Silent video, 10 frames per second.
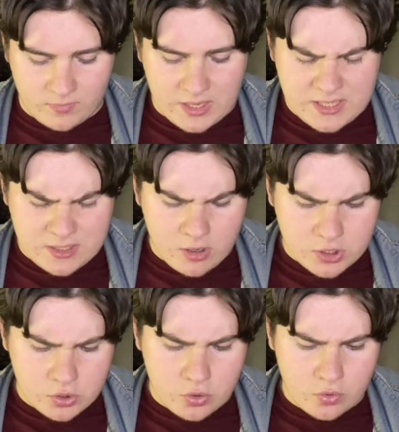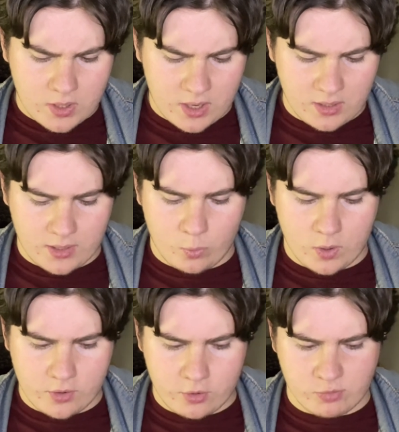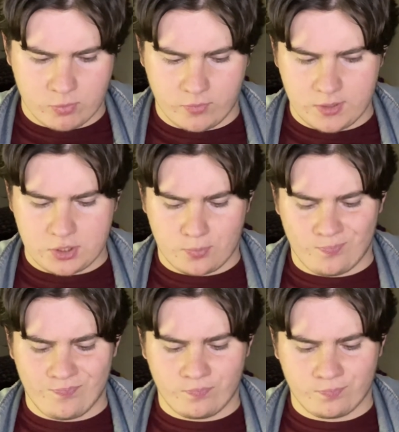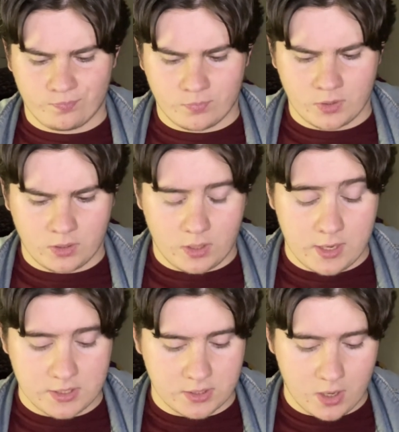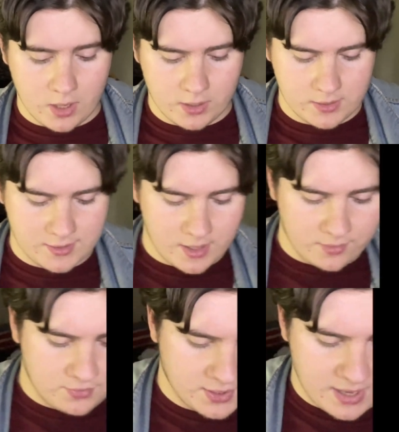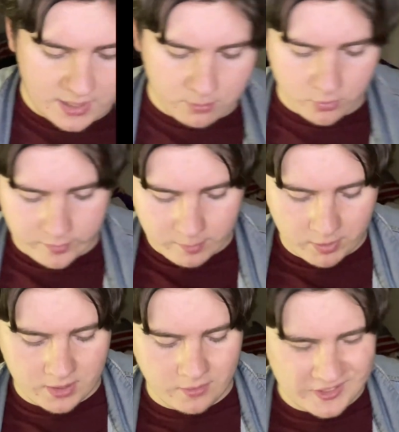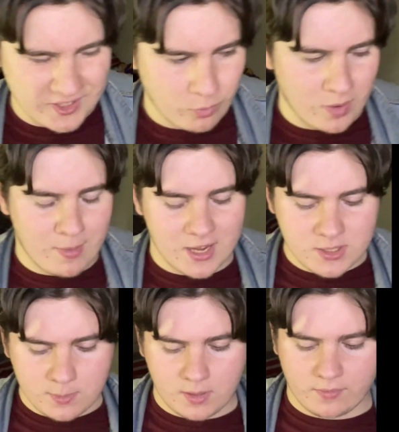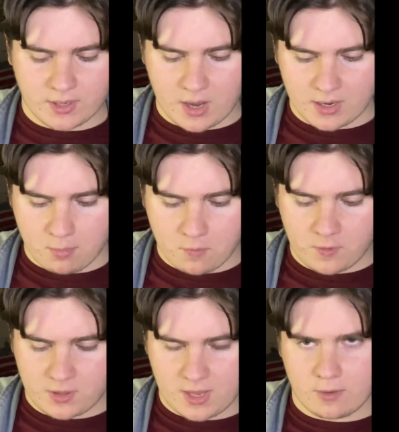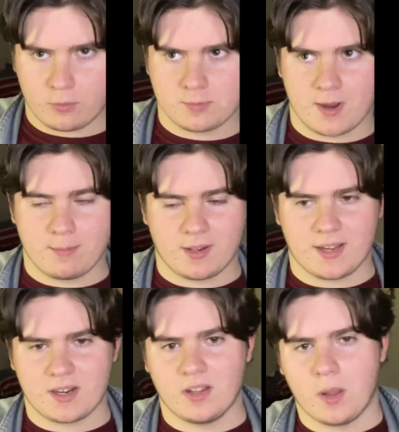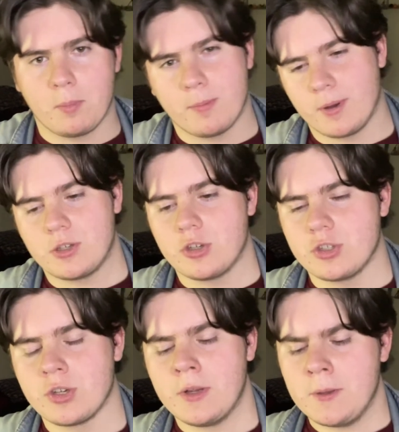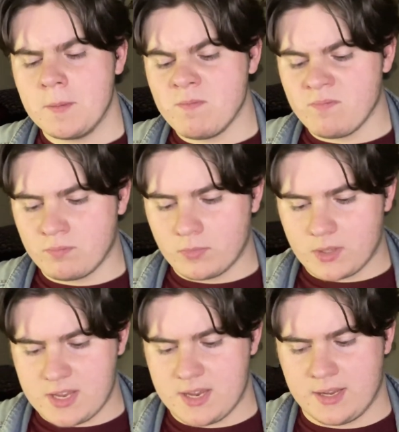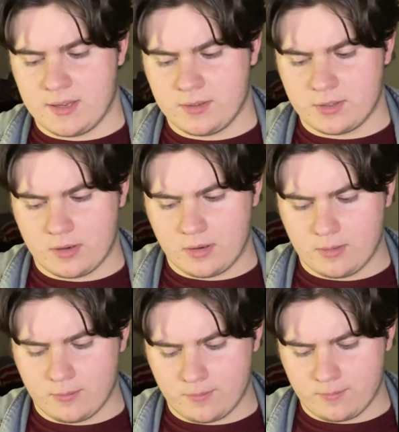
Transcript: It's also kind of like one of those movies, and it's not the kind of movie, but it reminds me of the kind of movie that was made by, like, Columbia Pictures, and, Columbia